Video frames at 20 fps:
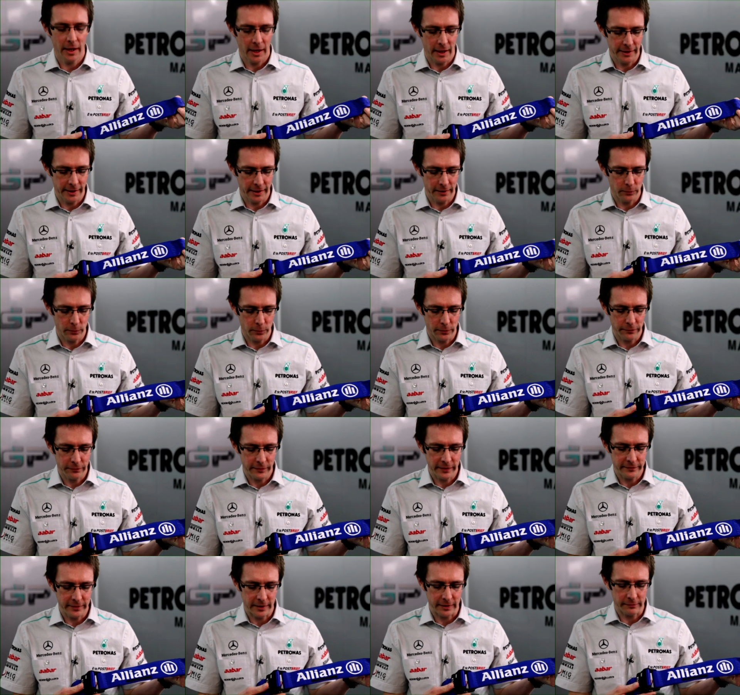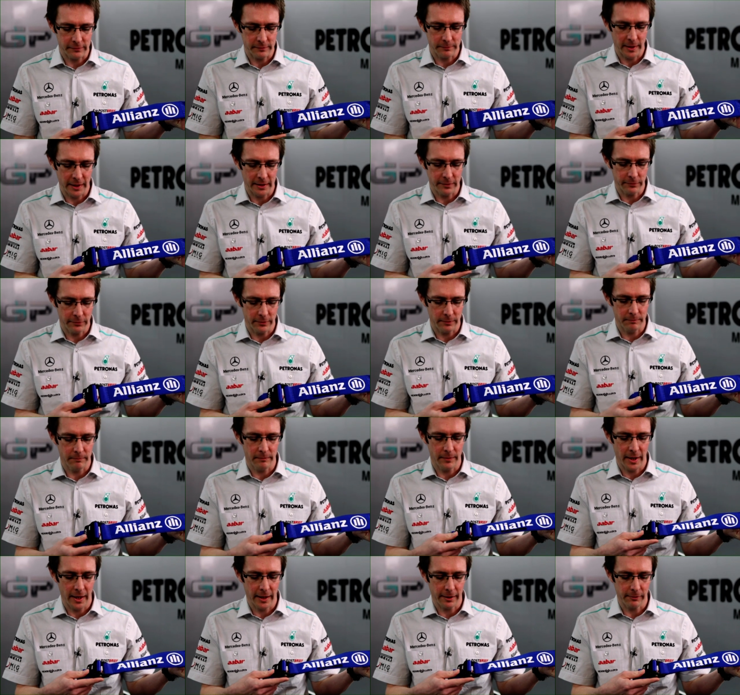and then all the fittings are made from
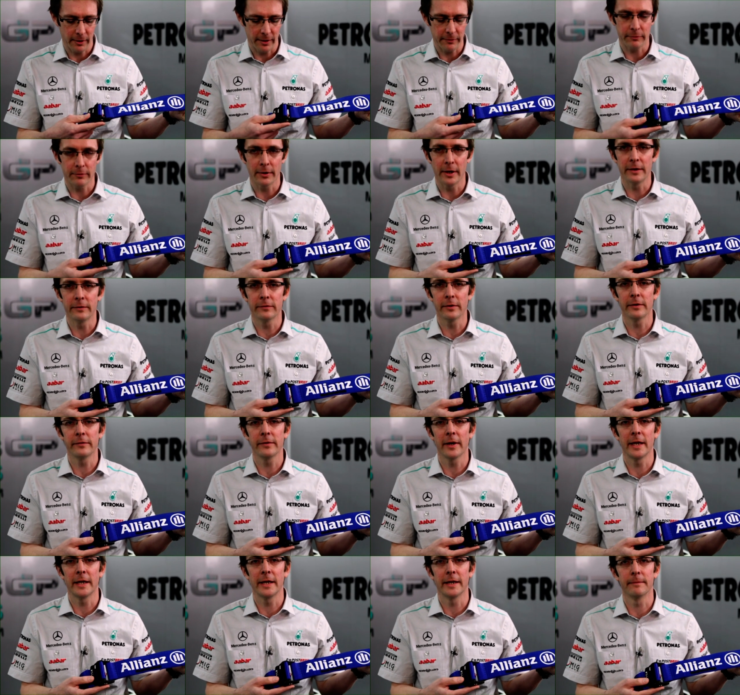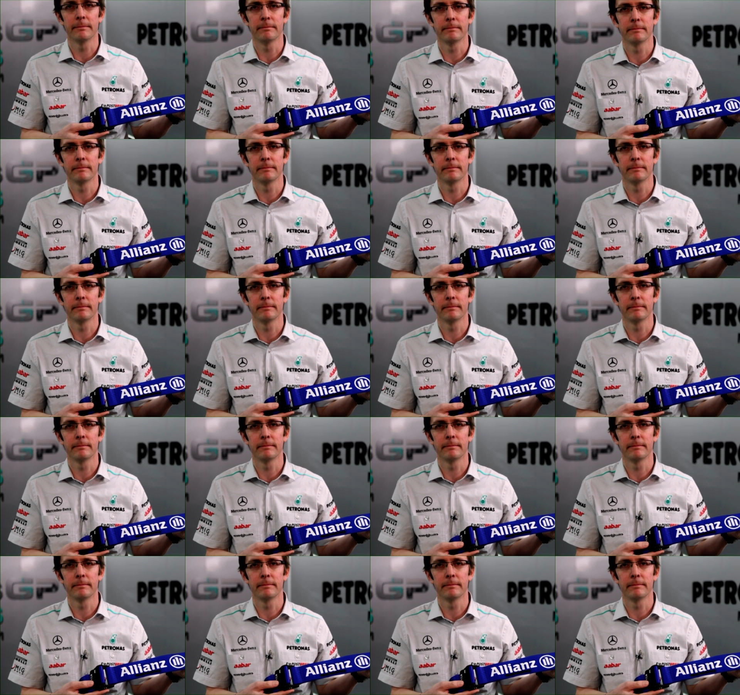aircraft-grade titanium.